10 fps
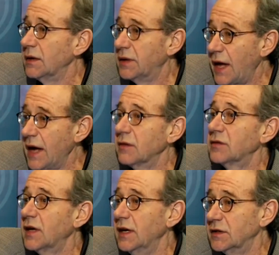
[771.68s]
that
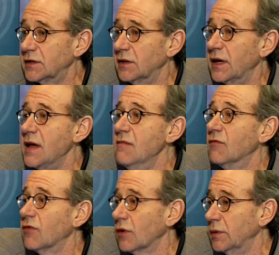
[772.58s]
tends to
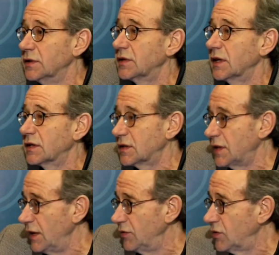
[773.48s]
influence the
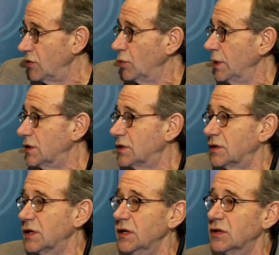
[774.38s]
extent to
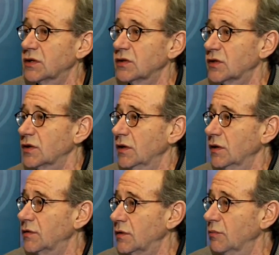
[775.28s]
which teachers
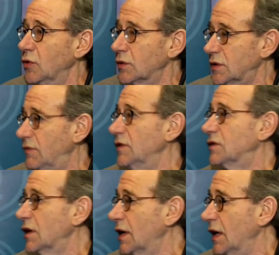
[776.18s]
turn to more
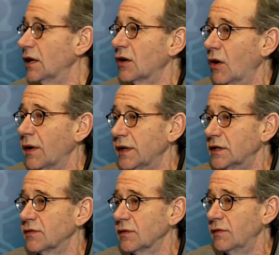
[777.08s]
sophisticated
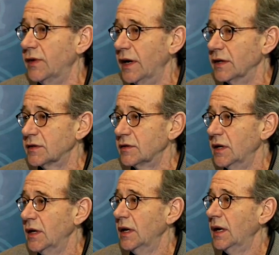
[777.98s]
colleagues for advice.
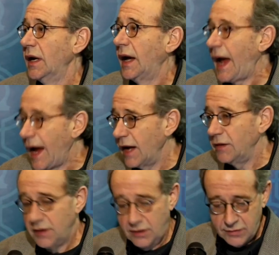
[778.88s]
And
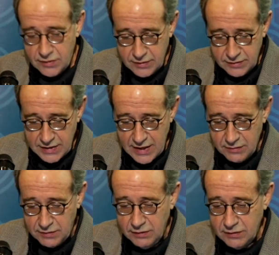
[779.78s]
it turns
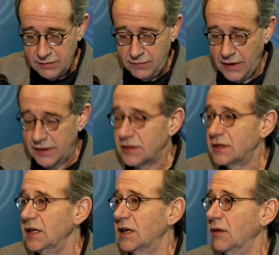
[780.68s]
out those
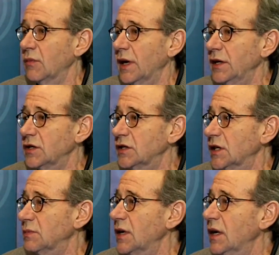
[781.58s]
advice-seeking
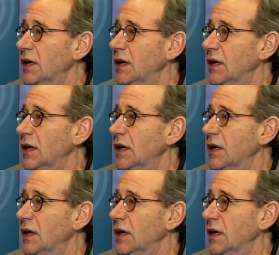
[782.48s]
relationships